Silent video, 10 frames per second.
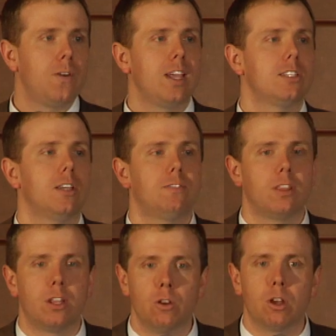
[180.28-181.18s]
facelift
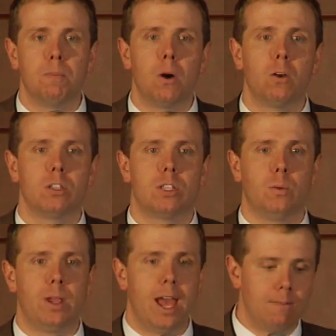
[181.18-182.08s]
and the new components that
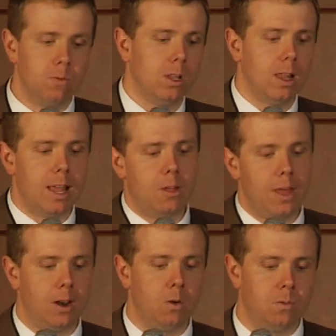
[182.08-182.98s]
we have will allow
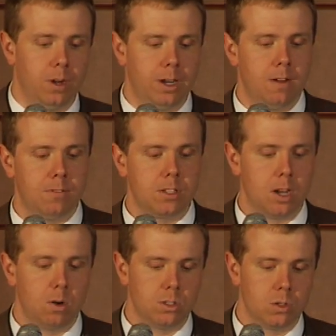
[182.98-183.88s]
that over in office
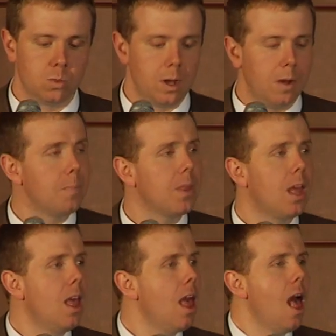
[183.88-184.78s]
hours as well.
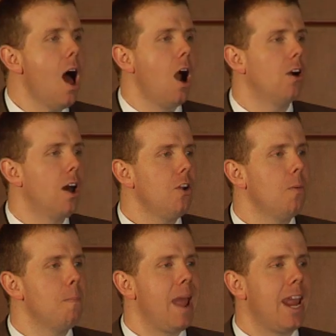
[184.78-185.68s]
Our
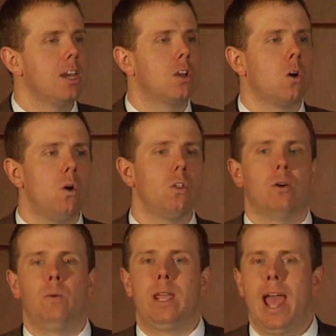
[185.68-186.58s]
other main goal
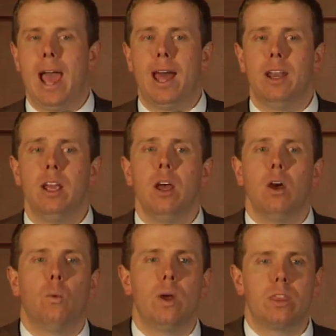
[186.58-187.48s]
that we had
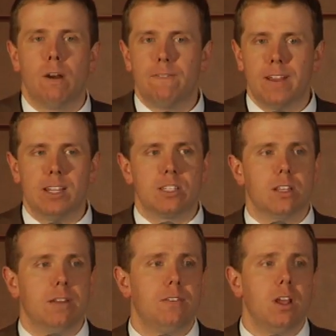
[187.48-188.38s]
with our
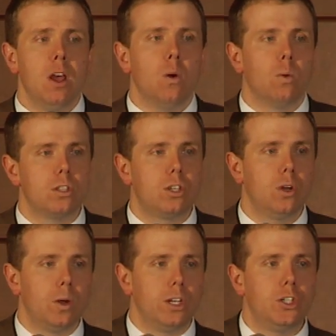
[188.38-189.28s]
facelift was
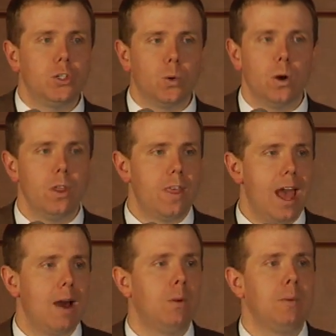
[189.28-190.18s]
to ensure
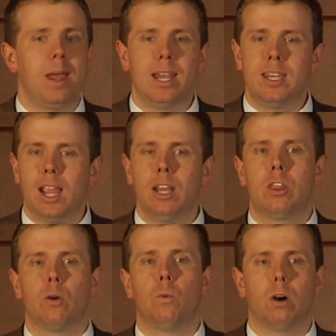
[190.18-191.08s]
that we maintained
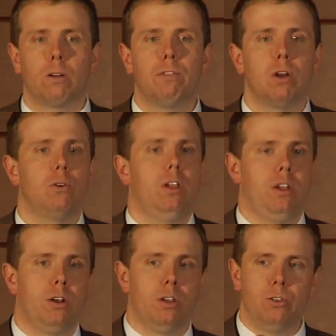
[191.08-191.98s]
the workflow that
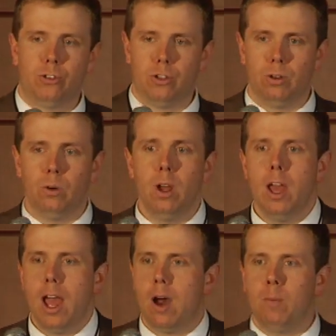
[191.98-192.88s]
you're used to.
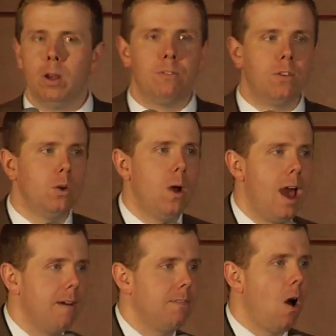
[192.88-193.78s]
How many of you
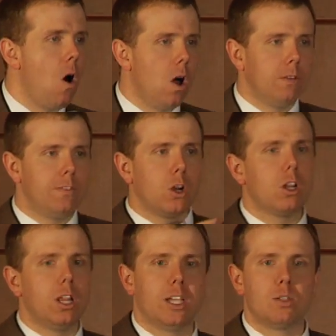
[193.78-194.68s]
have all of your
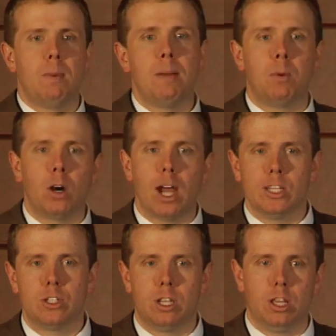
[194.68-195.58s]
clicks
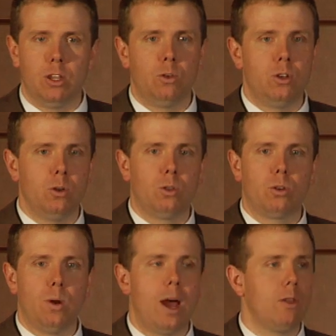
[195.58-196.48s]
memorized that you do
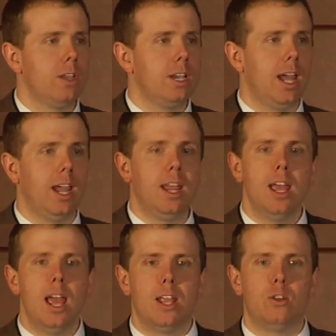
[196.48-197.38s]
throughout the day,
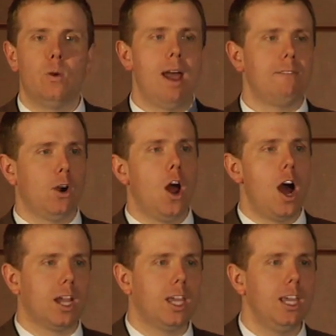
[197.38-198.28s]
and you have your
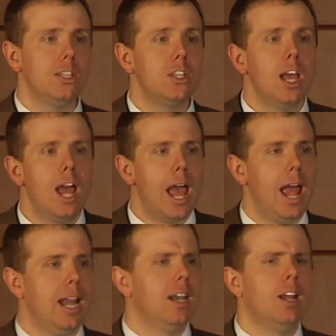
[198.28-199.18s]
hotkeys?
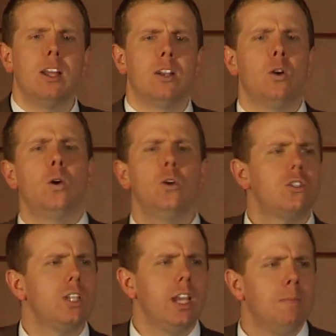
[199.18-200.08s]
And
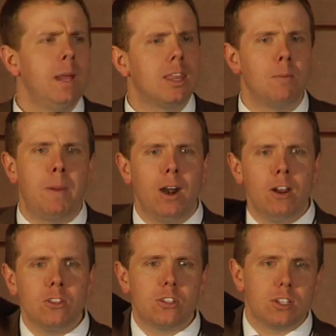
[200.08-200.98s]
who's seen Meet the
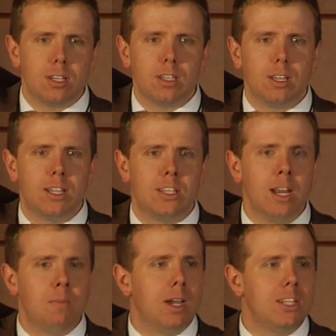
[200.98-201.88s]
Parents? Has
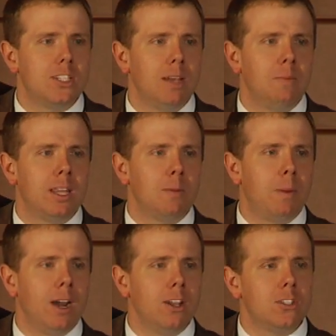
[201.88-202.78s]
anybody seen Meet the
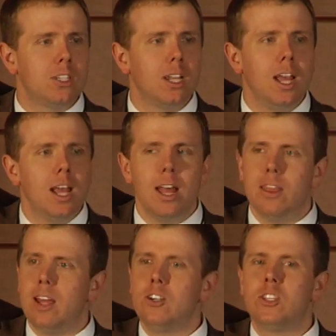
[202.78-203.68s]
Parents?
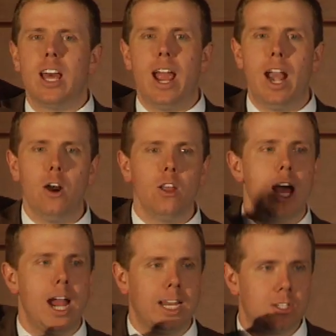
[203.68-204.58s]
There's the
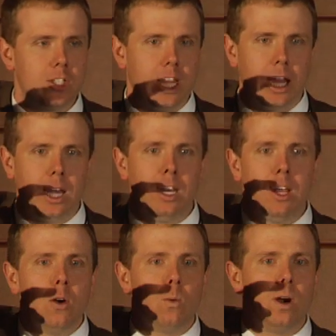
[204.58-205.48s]
airlines
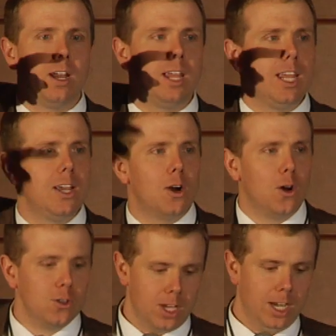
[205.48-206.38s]
scene where he
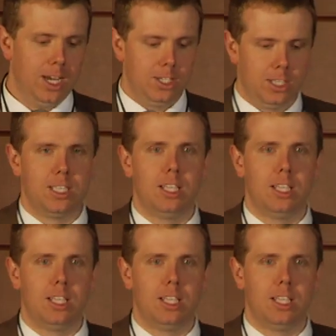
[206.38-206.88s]
goes and